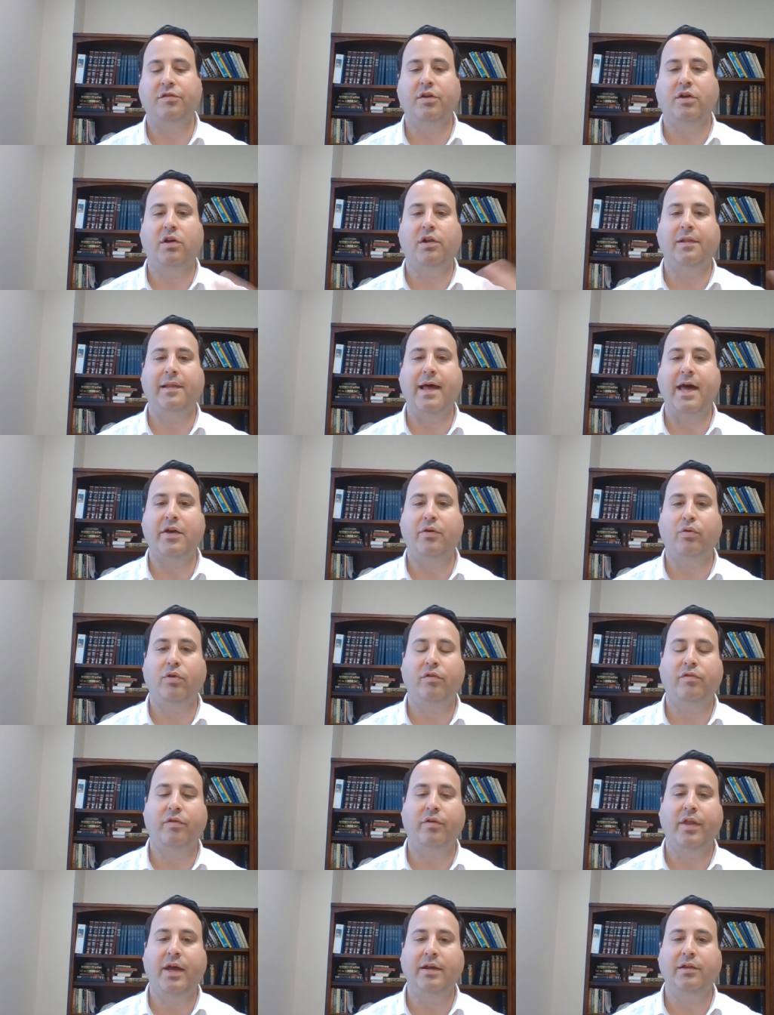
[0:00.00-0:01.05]
the collateral
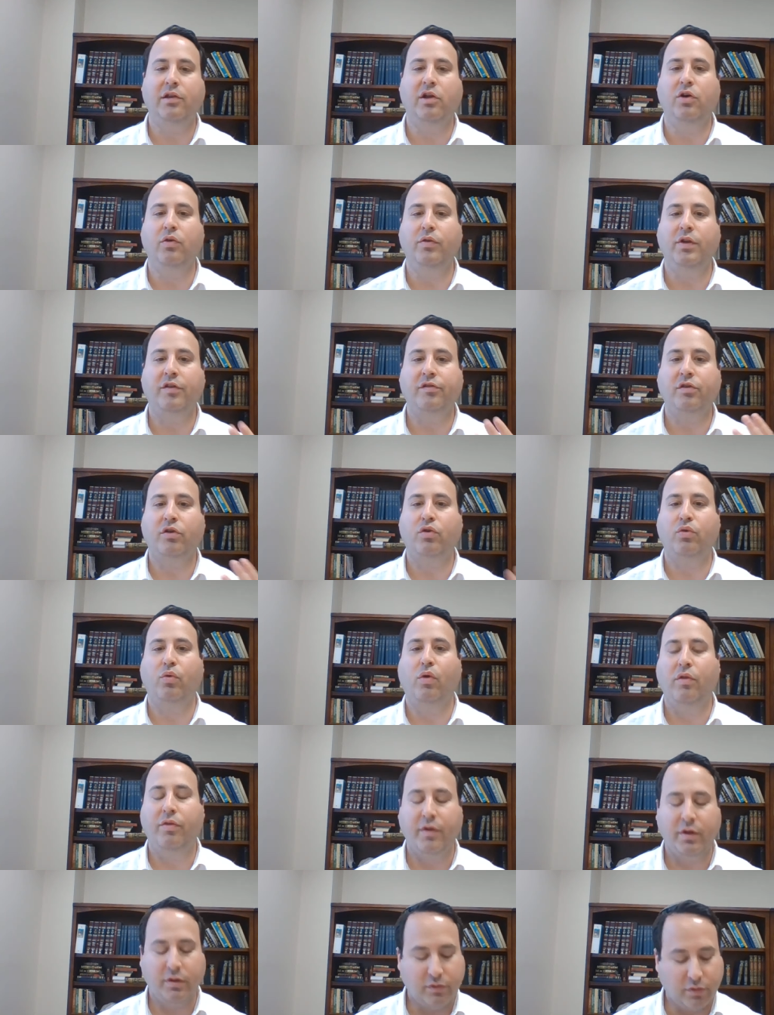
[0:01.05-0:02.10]
for that loan. That's a cruel
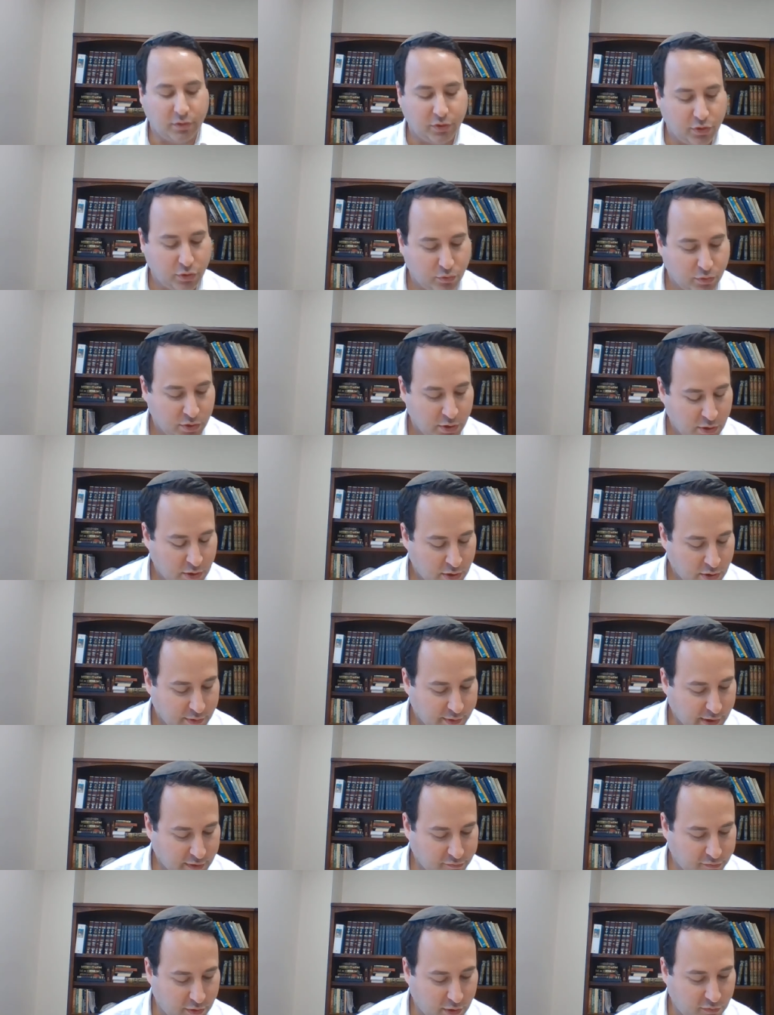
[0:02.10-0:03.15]
thing to do.
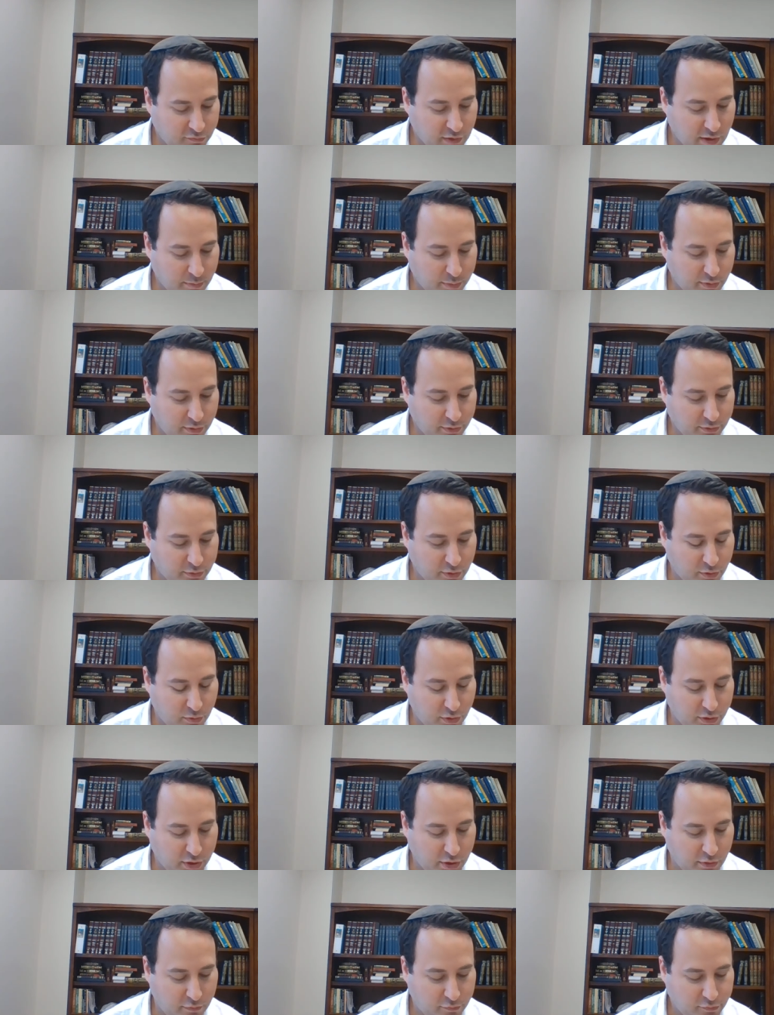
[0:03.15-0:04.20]
That's the example the Torah
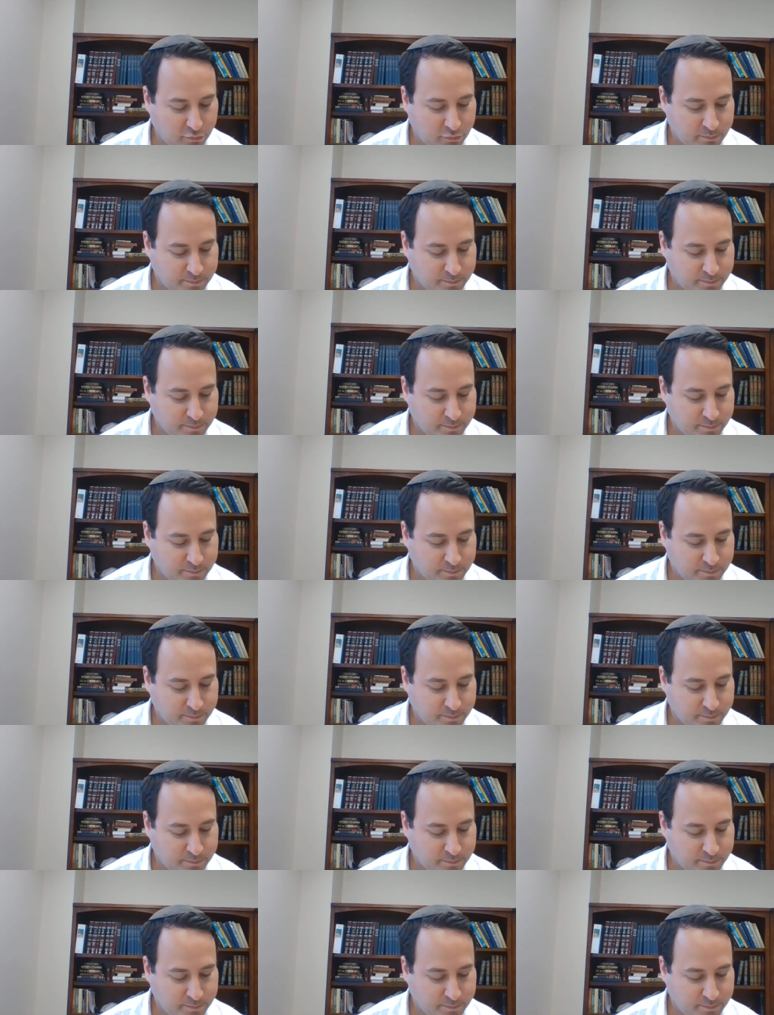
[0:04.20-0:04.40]
gives.